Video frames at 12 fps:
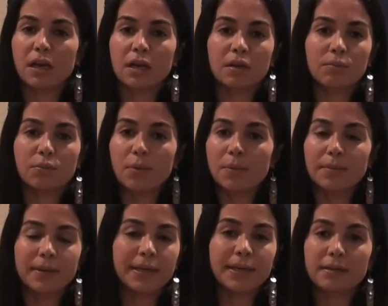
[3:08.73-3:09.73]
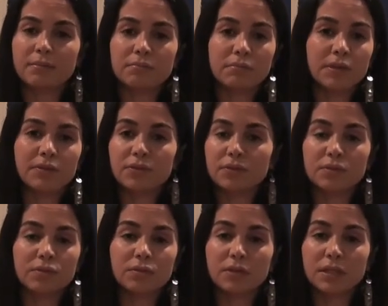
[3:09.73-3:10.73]
and probably
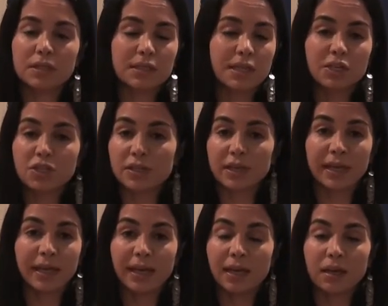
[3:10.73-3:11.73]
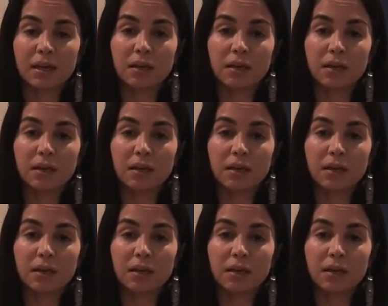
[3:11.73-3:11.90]
even internationally.